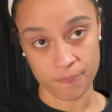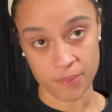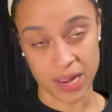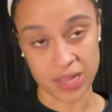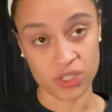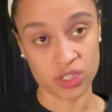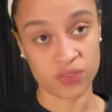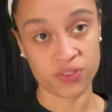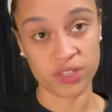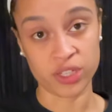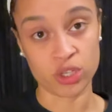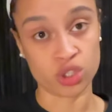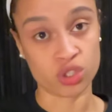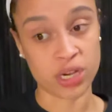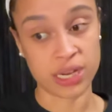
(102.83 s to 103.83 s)
I just feel like
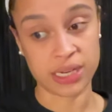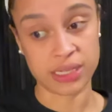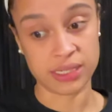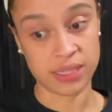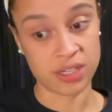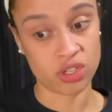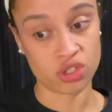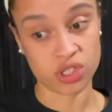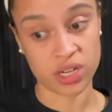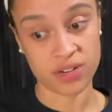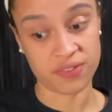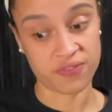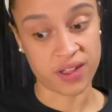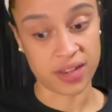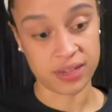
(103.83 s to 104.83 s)
you're trying to dig, you're trying to
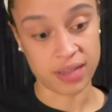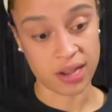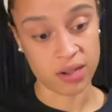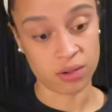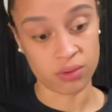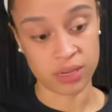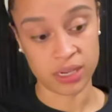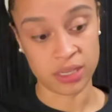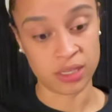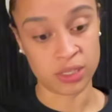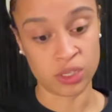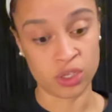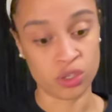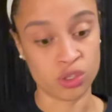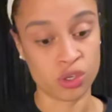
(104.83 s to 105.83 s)
find out, and
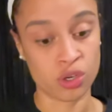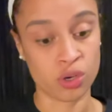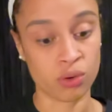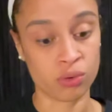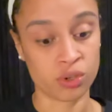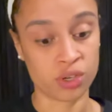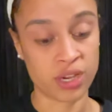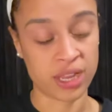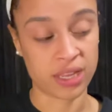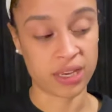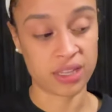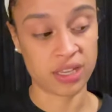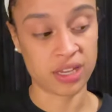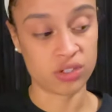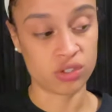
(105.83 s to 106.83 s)
you know, you're not
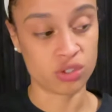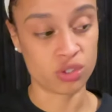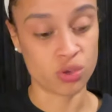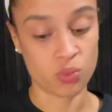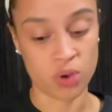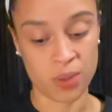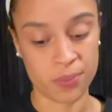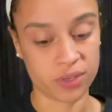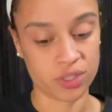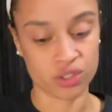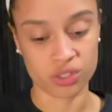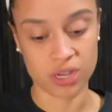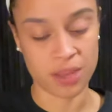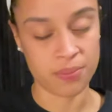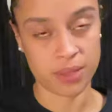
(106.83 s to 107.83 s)
getting the answers you want because
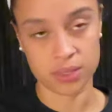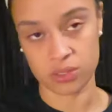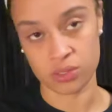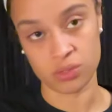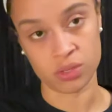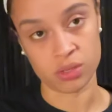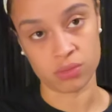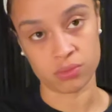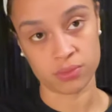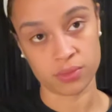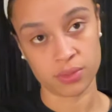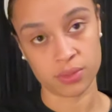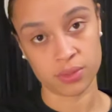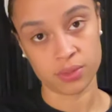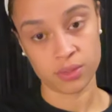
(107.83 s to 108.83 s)
you're not meant to know
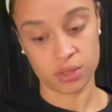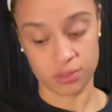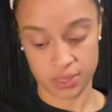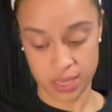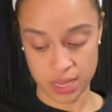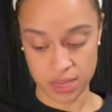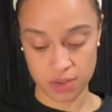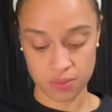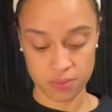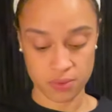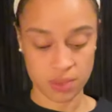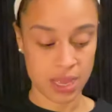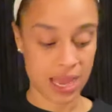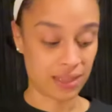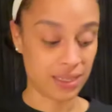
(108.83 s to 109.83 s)
okay?
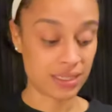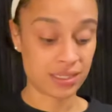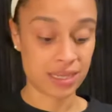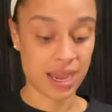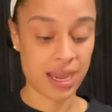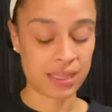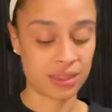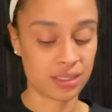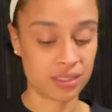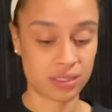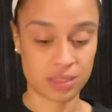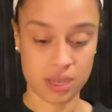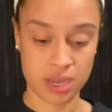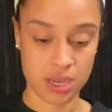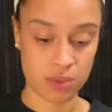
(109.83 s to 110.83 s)
At least not at this
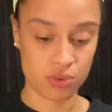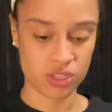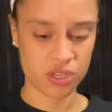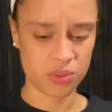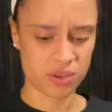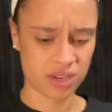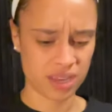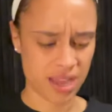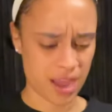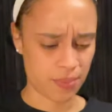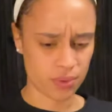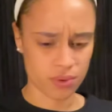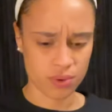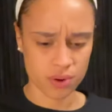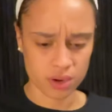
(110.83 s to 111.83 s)
time. Dealing with a
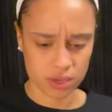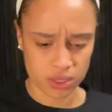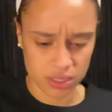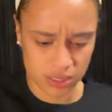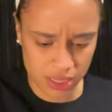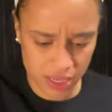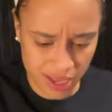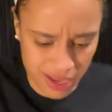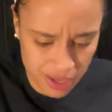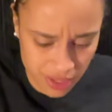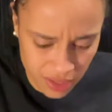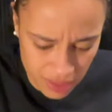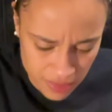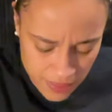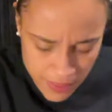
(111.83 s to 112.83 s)
Capricorn, because they kind
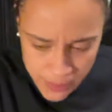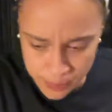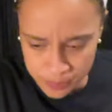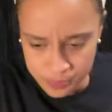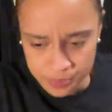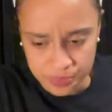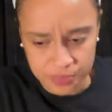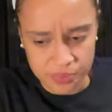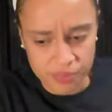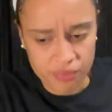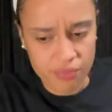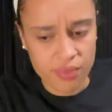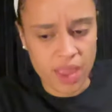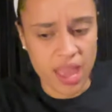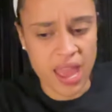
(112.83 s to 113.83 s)
of
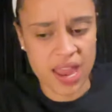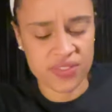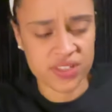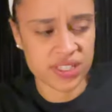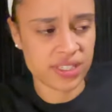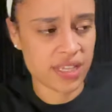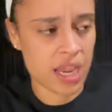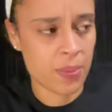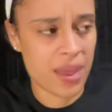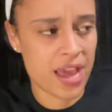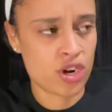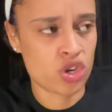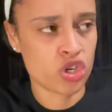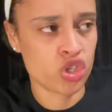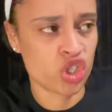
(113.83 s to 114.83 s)
had the same
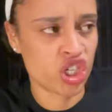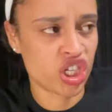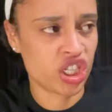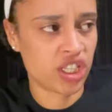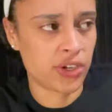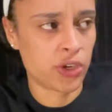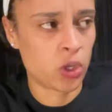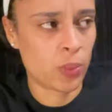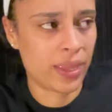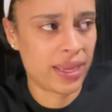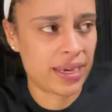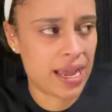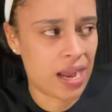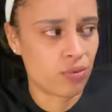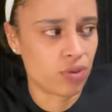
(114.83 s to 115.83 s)
energy a little bit.
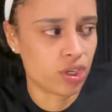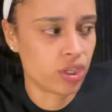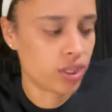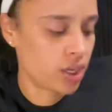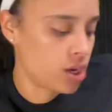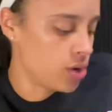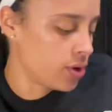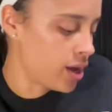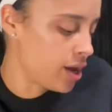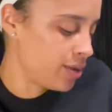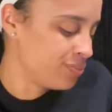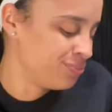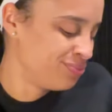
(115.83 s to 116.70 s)
Not really, okay.